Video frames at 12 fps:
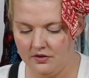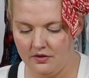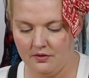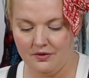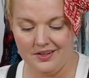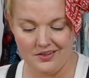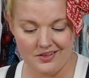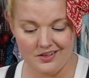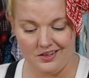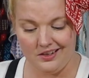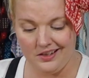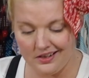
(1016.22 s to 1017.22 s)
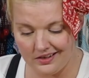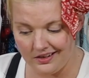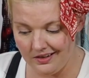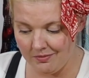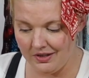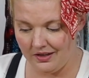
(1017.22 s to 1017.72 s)
So this is
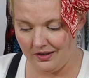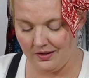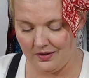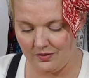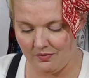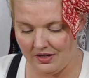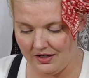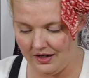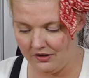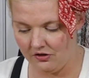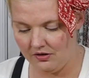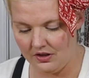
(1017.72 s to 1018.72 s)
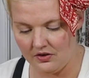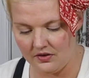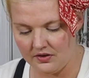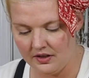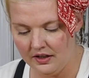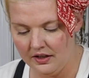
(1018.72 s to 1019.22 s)
easy because we can actually just